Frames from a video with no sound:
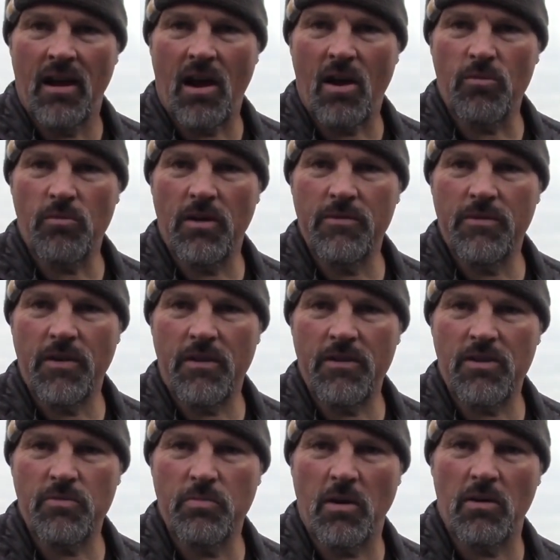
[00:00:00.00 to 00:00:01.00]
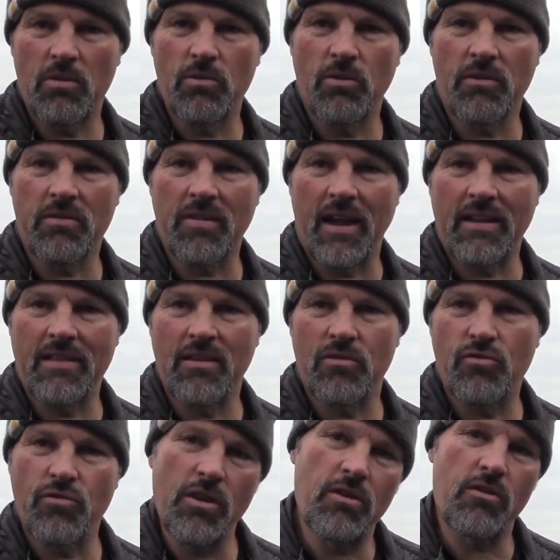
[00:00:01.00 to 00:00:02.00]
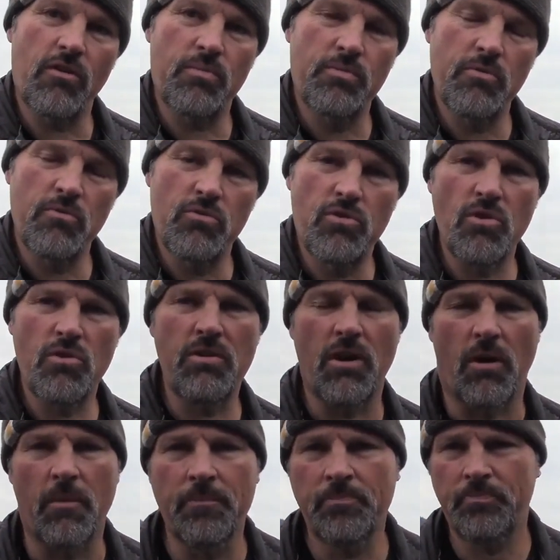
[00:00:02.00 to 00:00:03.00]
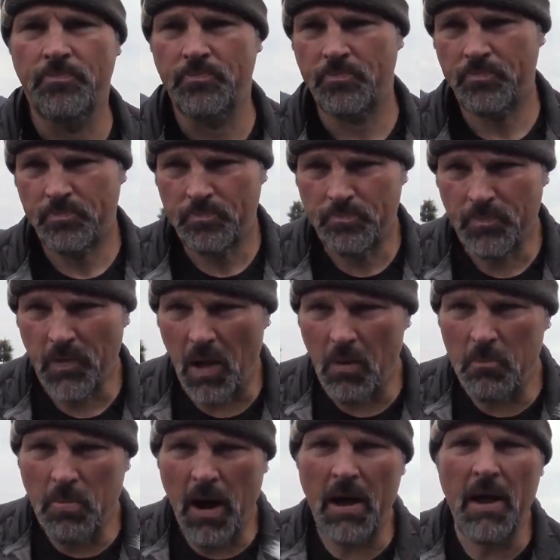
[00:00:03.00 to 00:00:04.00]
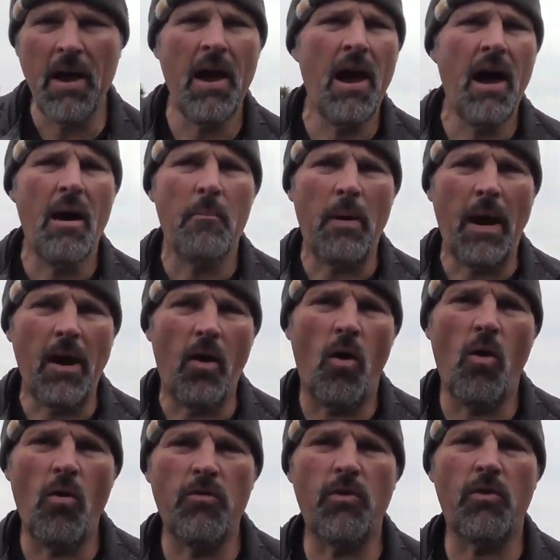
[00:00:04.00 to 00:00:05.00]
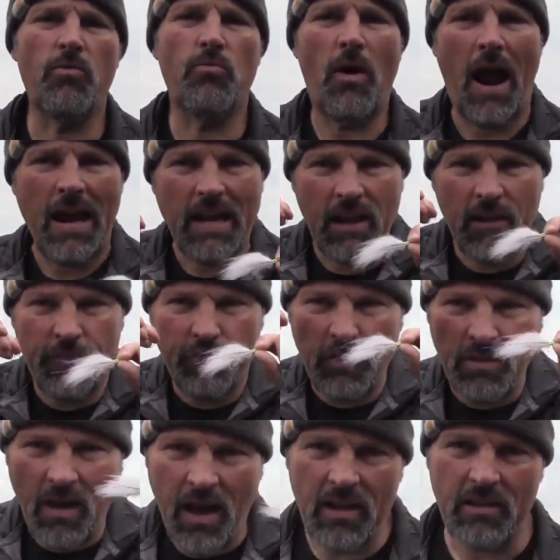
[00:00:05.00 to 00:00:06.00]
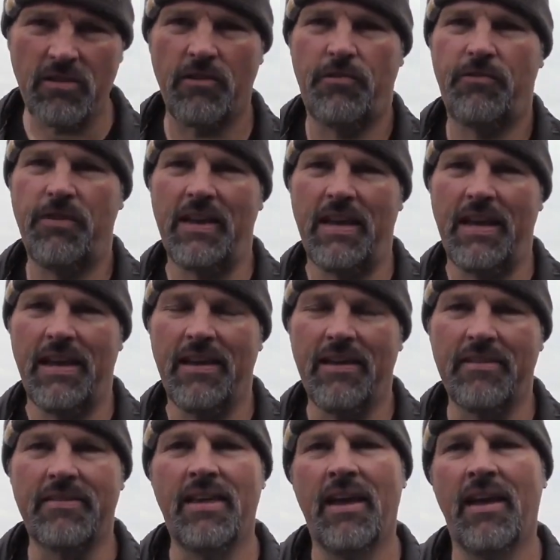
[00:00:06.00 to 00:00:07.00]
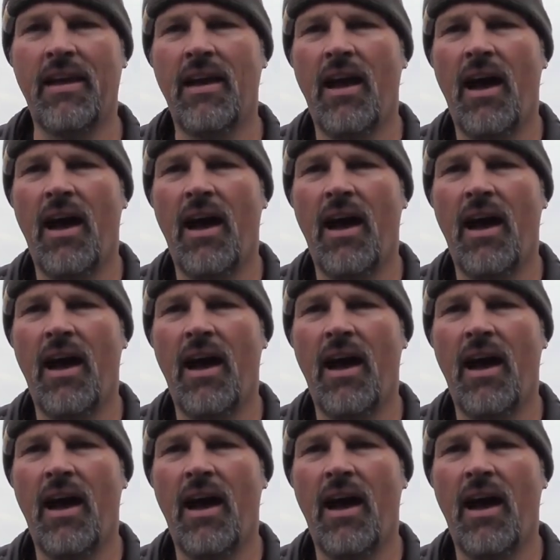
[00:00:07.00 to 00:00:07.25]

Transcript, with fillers: I'll run very small lures like this Trigger Spoon Junior. But my overriding philosophy is